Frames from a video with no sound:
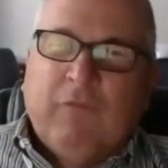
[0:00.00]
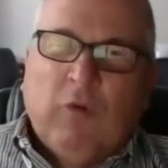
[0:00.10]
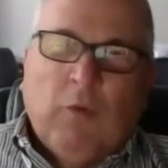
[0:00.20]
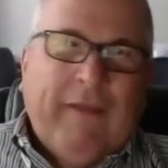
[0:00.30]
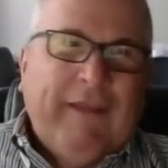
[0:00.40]

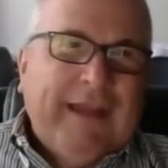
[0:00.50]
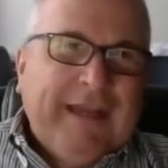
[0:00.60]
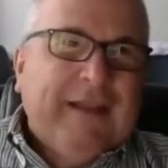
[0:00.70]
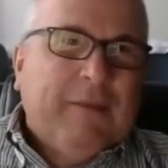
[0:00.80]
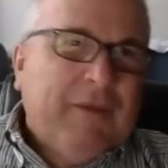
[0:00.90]
for when they
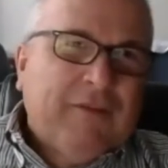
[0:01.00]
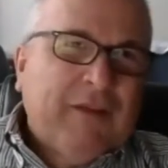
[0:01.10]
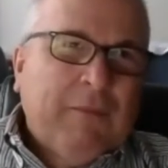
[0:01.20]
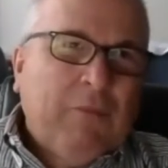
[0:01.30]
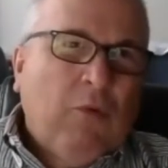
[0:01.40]
need them is
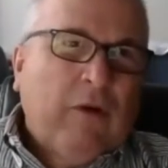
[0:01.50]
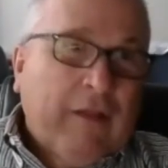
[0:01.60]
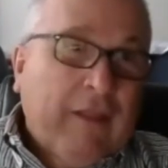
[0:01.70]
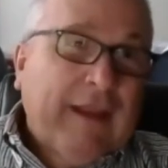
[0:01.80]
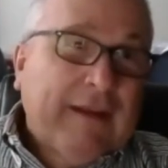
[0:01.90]
an important
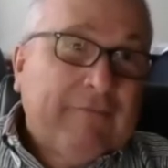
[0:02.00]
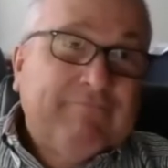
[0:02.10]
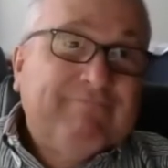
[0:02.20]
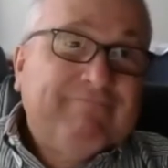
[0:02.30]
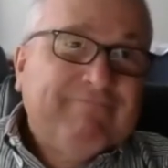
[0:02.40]
thing.
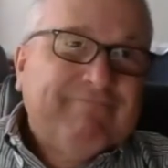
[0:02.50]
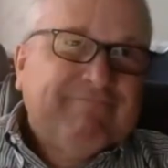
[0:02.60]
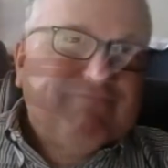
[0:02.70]
So